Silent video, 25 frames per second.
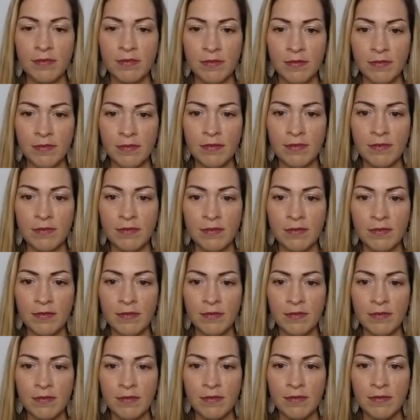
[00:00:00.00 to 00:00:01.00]

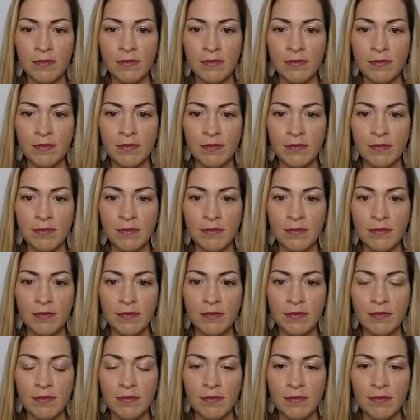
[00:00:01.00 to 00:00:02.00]

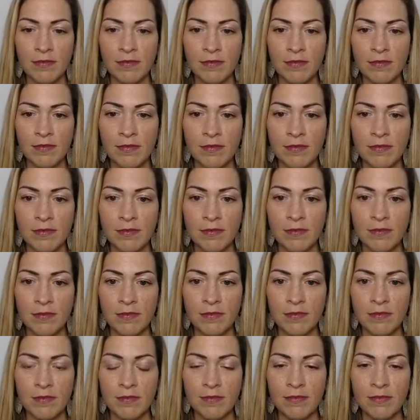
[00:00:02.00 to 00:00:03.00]

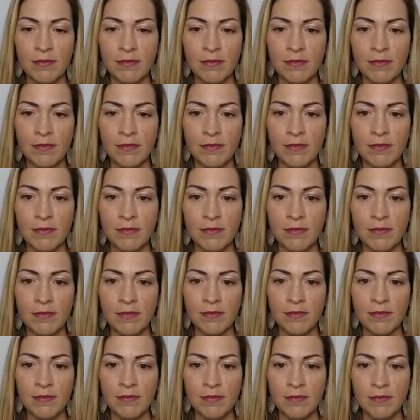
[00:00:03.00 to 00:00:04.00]

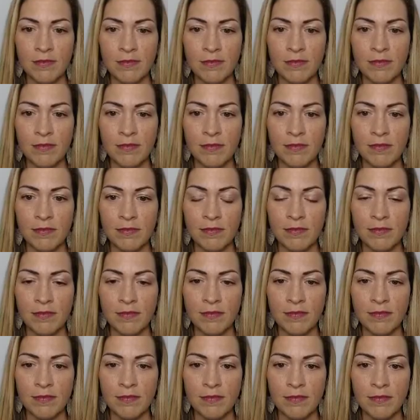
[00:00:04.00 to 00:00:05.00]

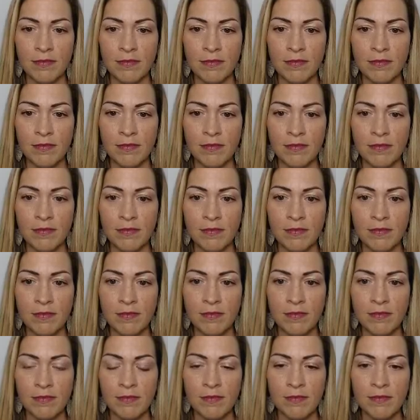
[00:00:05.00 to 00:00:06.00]

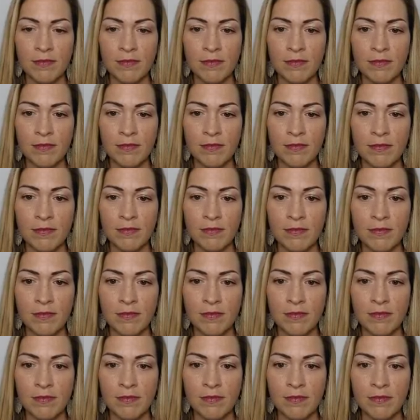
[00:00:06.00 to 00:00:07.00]

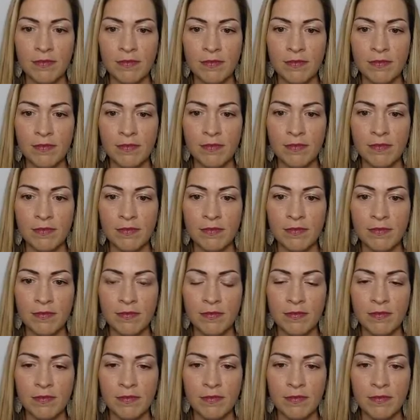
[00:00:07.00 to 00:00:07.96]
(silent)